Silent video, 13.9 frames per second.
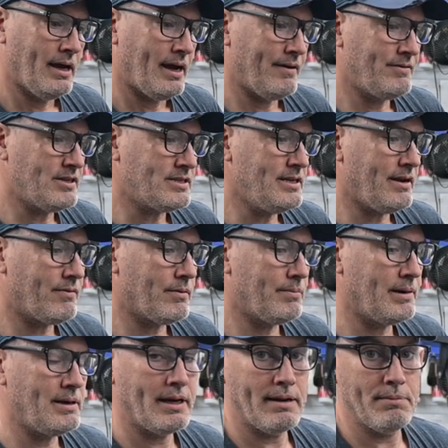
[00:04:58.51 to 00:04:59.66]
I've just never
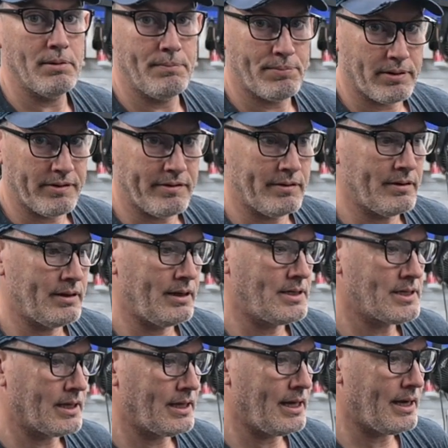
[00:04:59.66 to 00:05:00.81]
been able personally
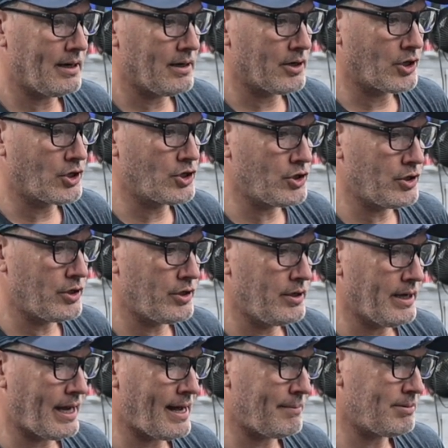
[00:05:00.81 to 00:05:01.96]
to get a good
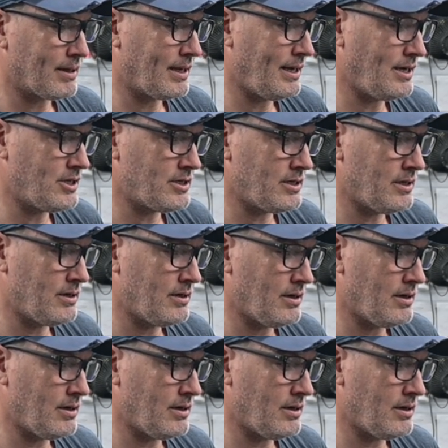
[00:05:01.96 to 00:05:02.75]
application